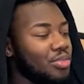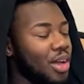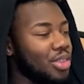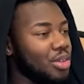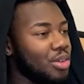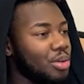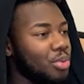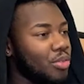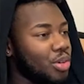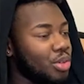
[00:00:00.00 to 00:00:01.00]
find the
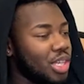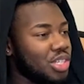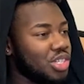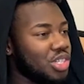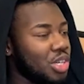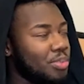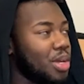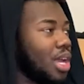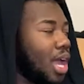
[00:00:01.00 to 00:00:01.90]
perfect relationship,